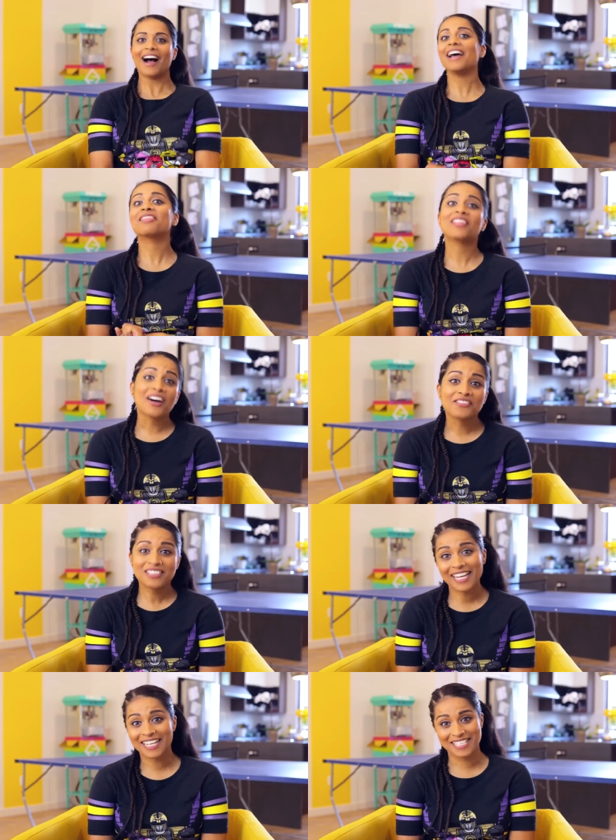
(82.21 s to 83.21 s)
I love
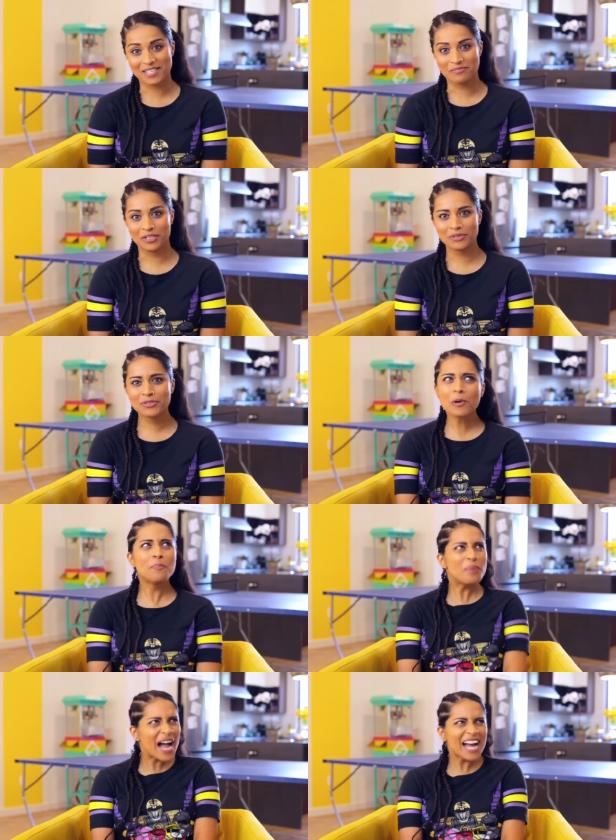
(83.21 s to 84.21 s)
dating someone who's so
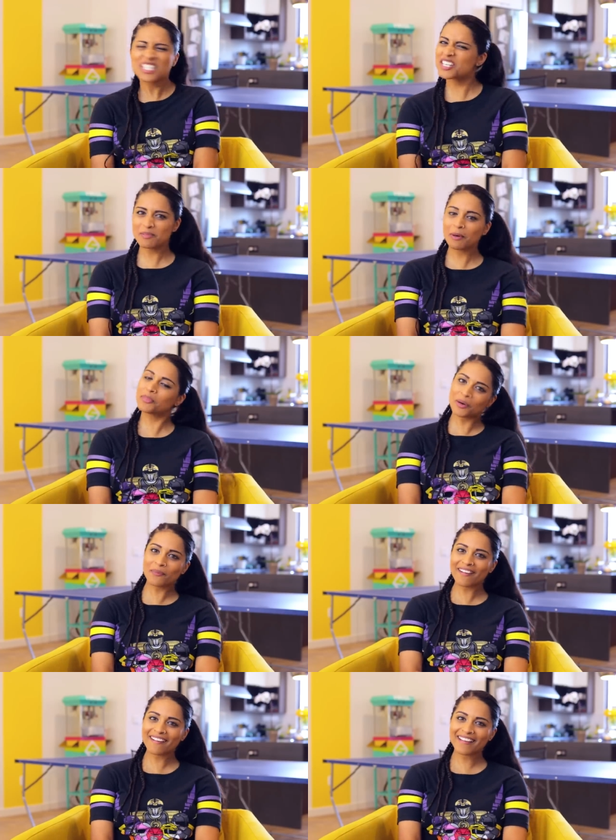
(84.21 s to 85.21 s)
passionate about their
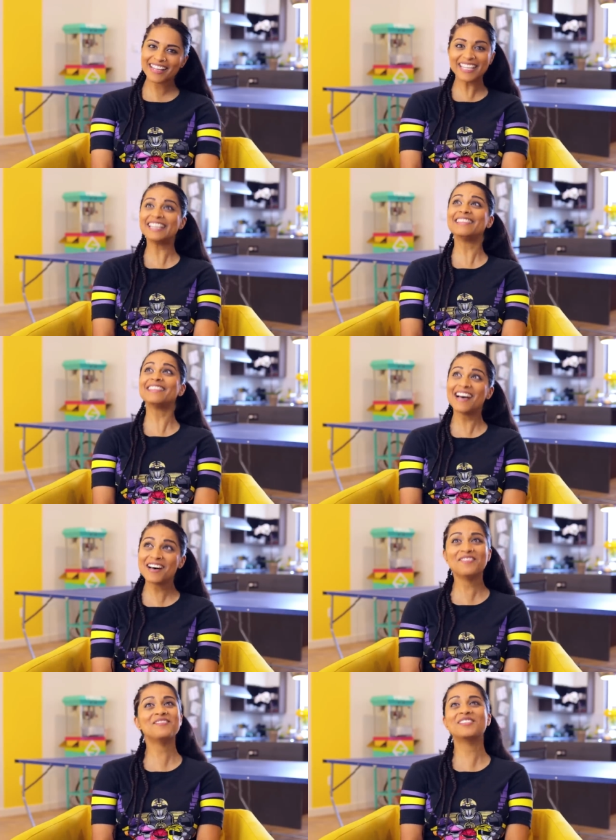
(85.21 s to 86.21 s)
work. Like, he
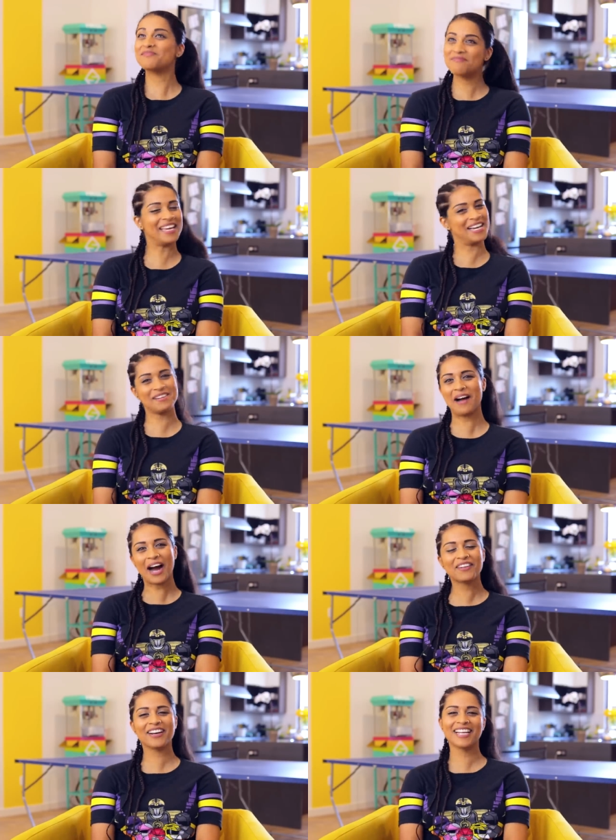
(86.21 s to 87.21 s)
loves being a
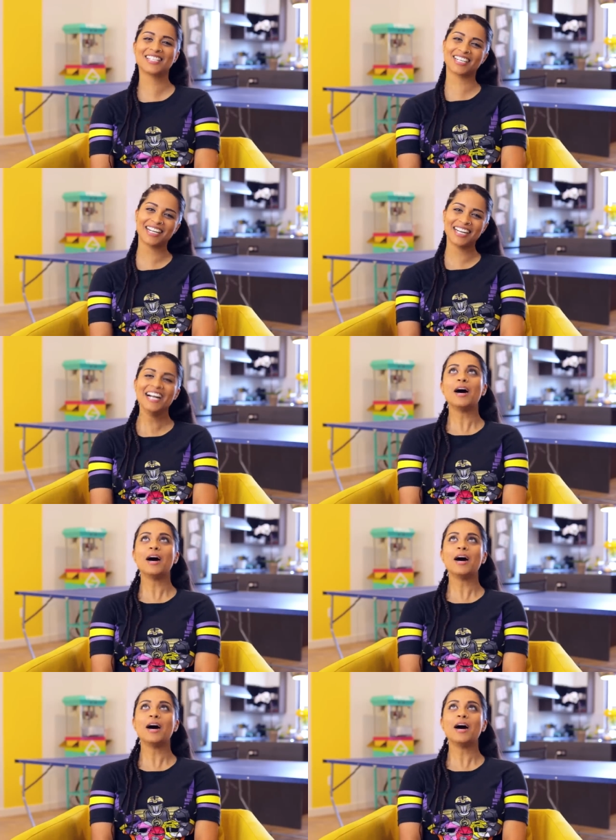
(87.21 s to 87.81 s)
Power Ranger.